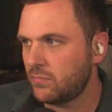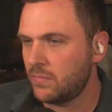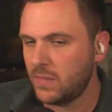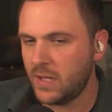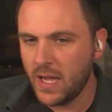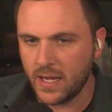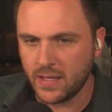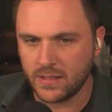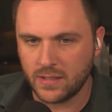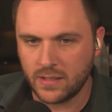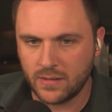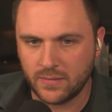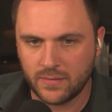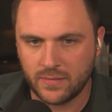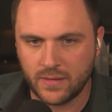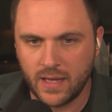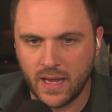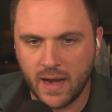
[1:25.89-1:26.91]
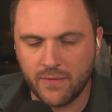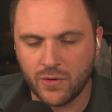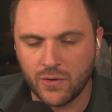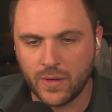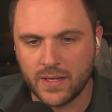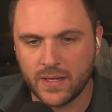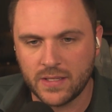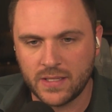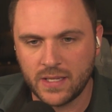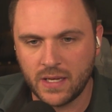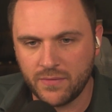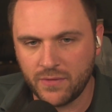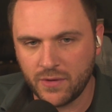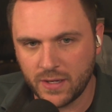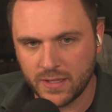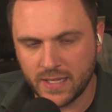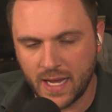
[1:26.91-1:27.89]
Yes. Everyone has a cell
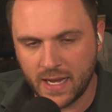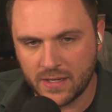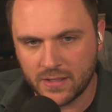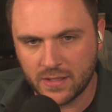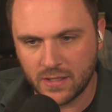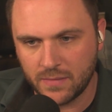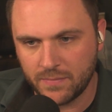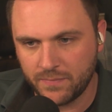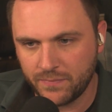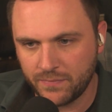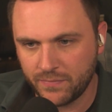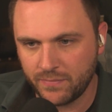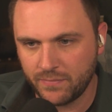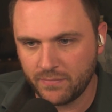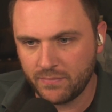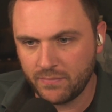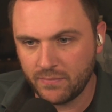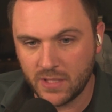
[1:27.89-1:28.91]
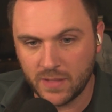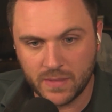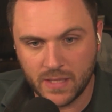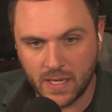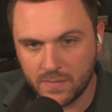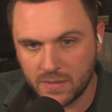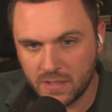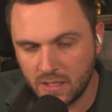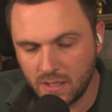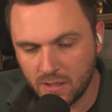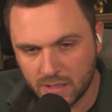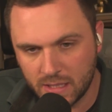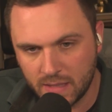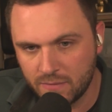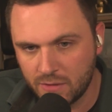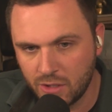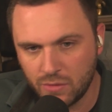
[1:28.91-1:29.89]
phone attached to them. Sometimes CEOs
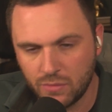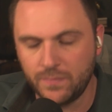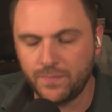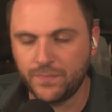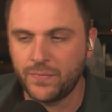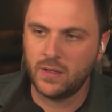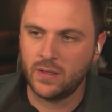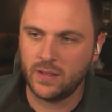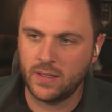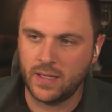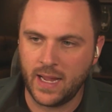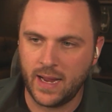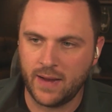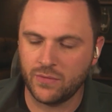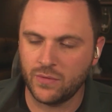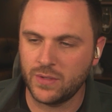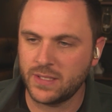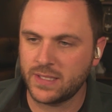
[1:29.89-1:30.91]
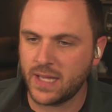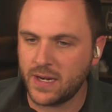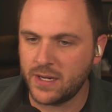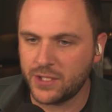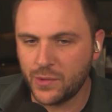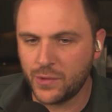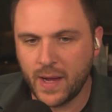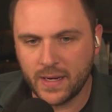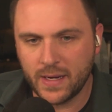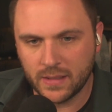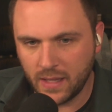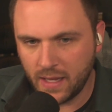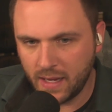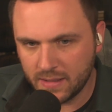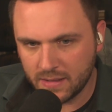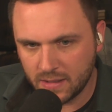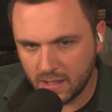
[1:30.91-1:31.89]
have two. Everyone's got a direct
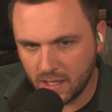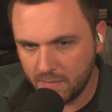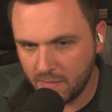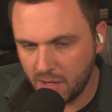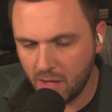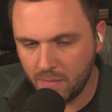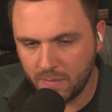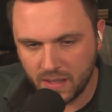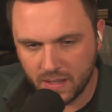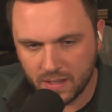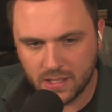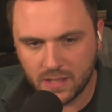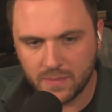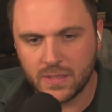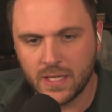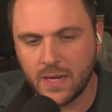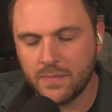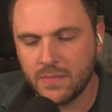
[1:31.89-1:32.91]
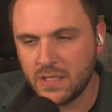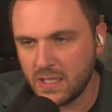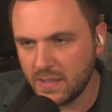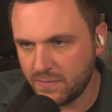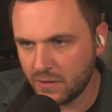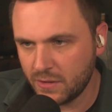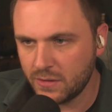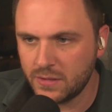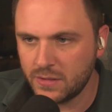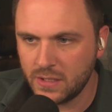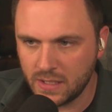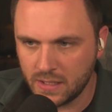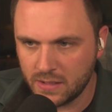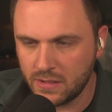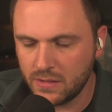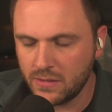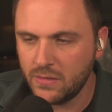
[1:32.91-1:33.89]
line to them, albeit sometimes difficult to
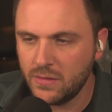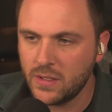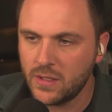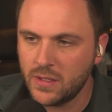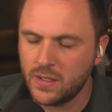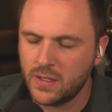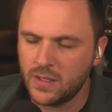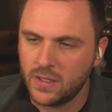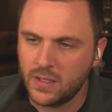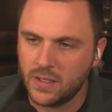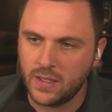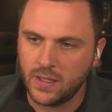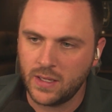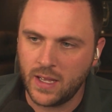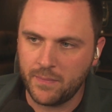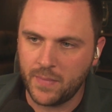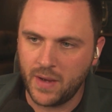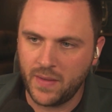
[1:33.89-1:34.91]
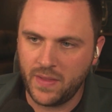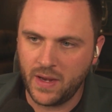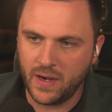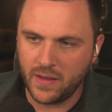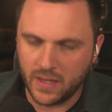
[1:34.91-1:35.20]
get to. But at the end